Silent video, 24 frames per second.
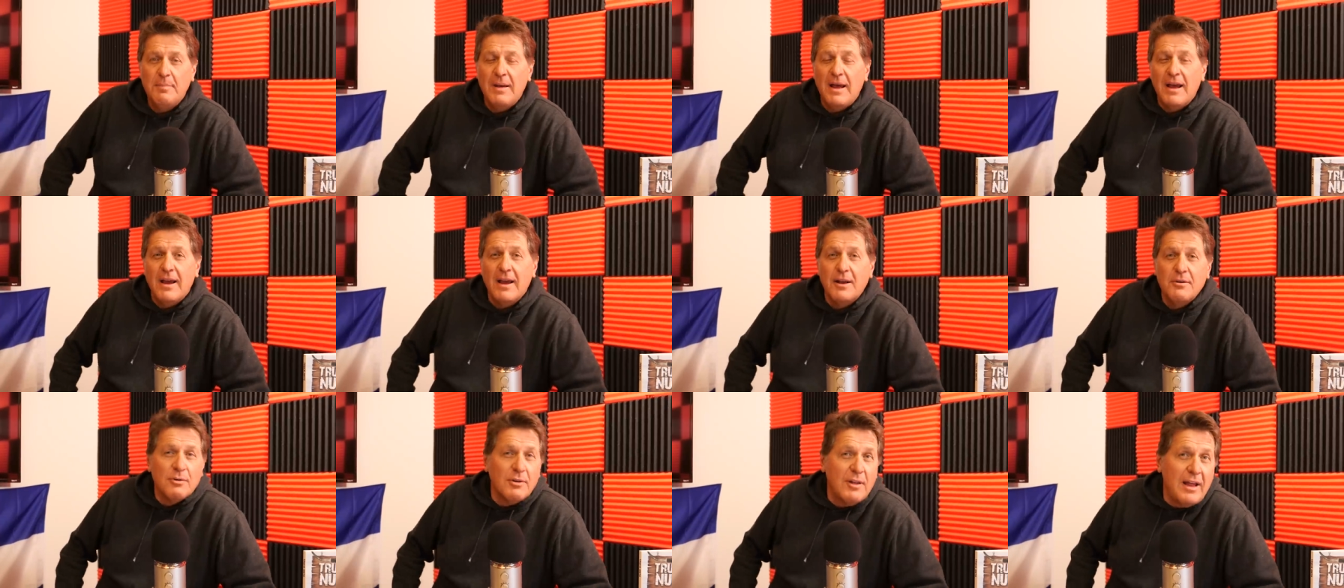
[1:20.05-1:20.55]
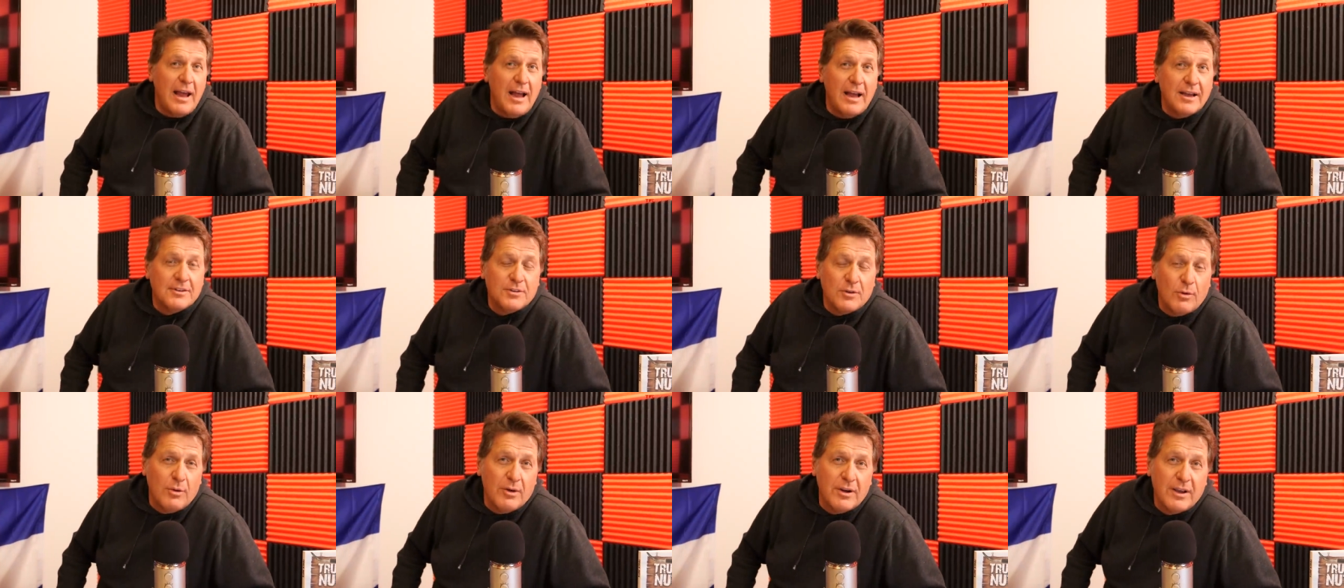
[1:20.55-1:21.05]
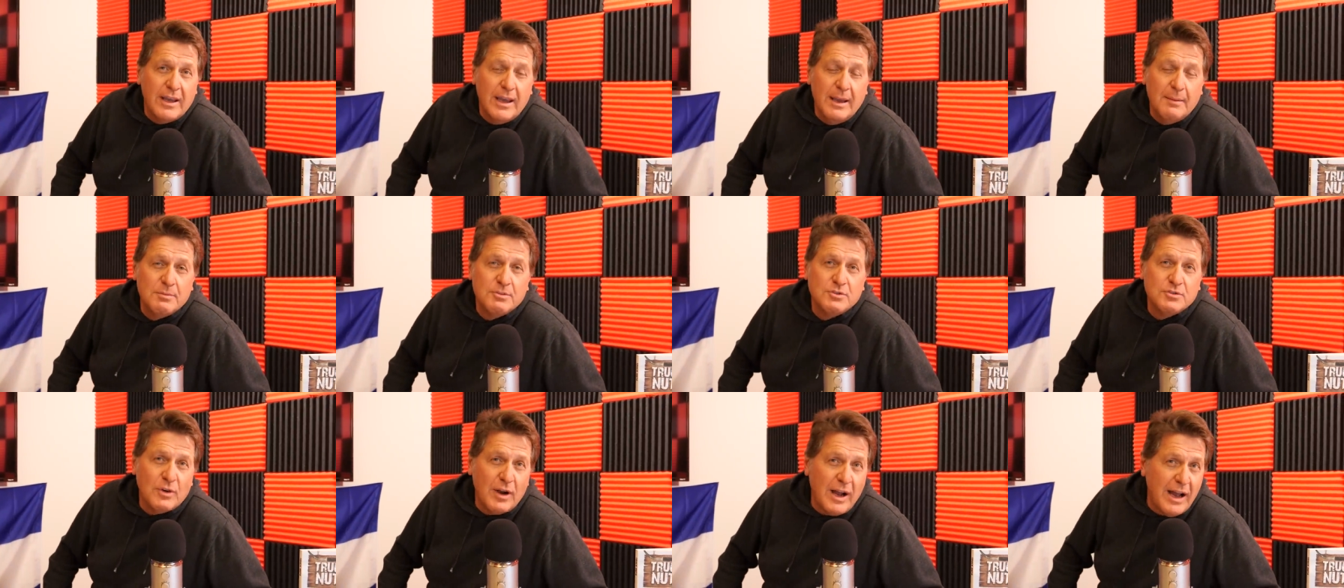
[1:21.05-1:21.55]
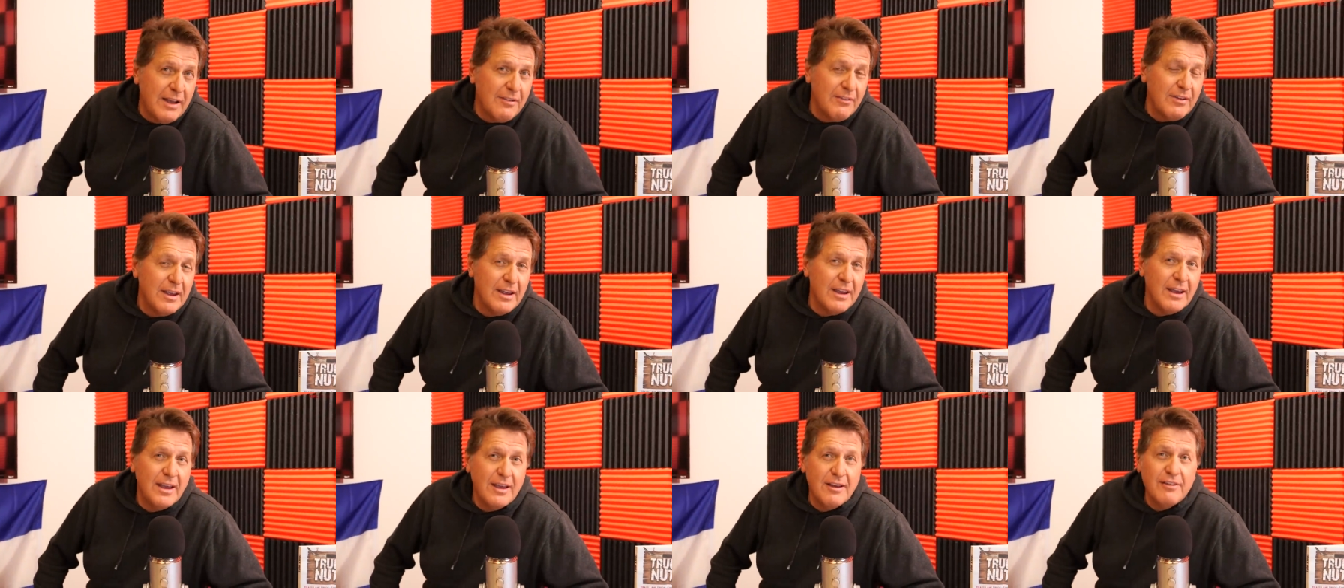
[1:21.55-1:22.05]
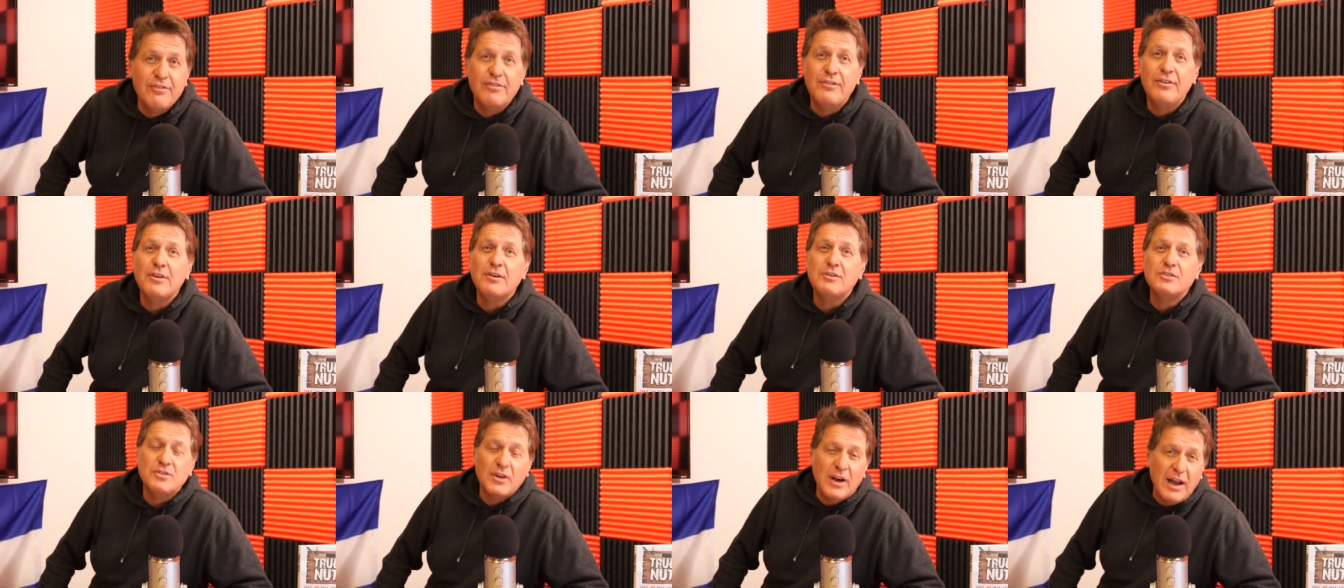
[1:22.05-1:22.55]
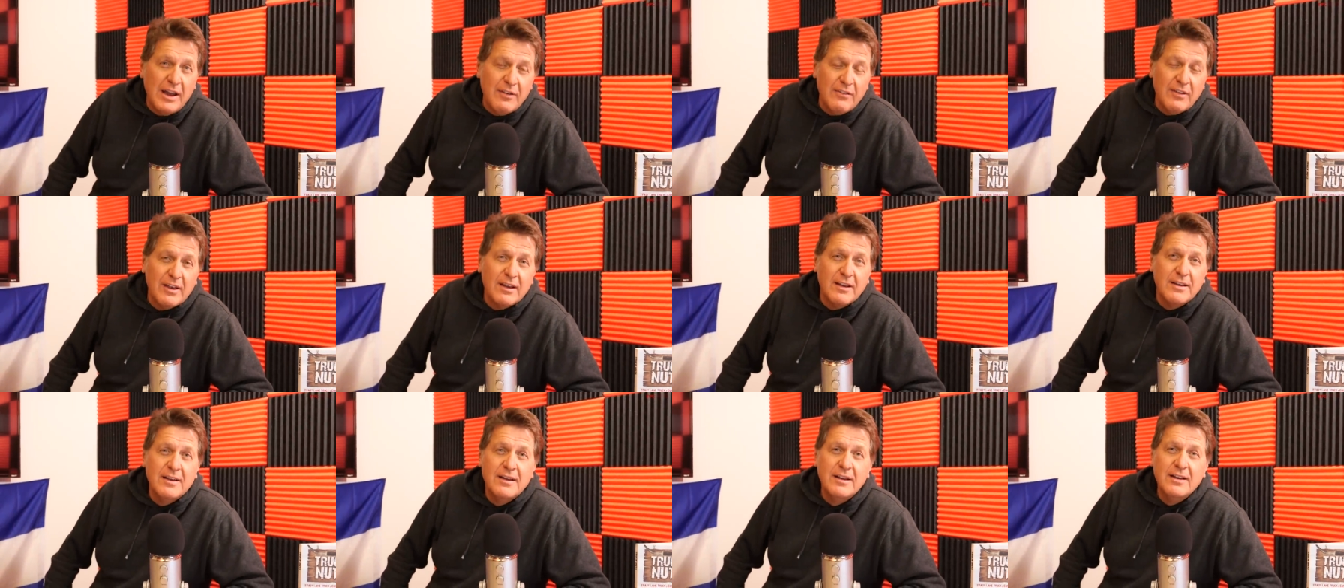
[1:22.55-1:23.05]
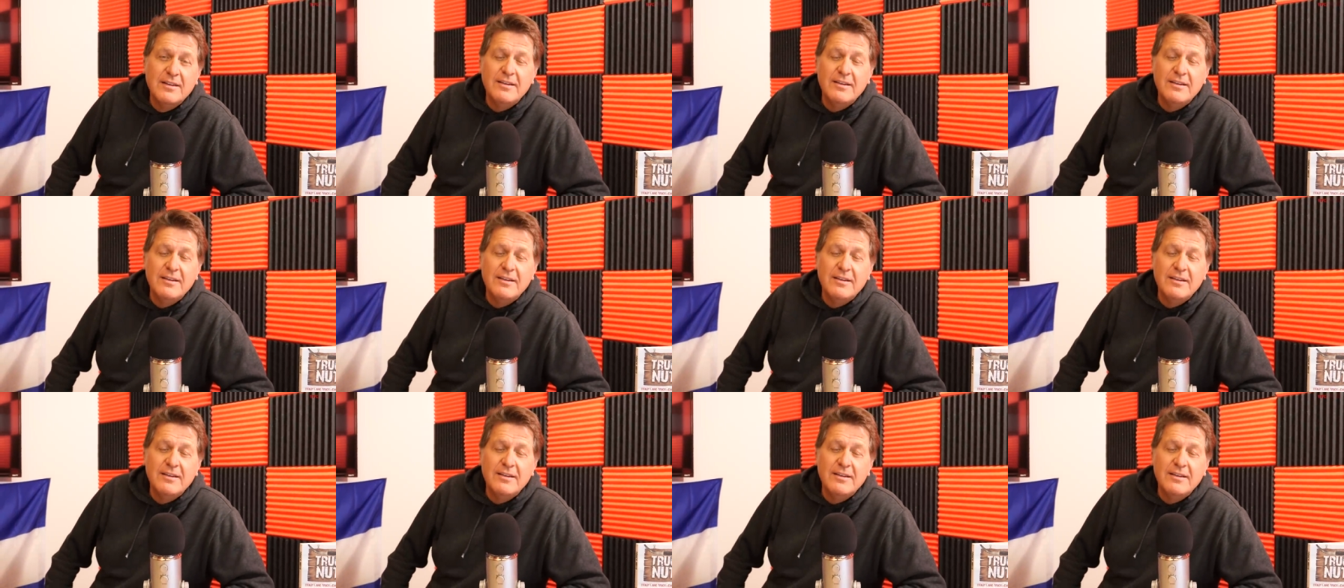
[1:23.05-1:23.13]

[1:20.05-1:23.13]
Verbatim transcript: back and relax or keep driving if you're driving.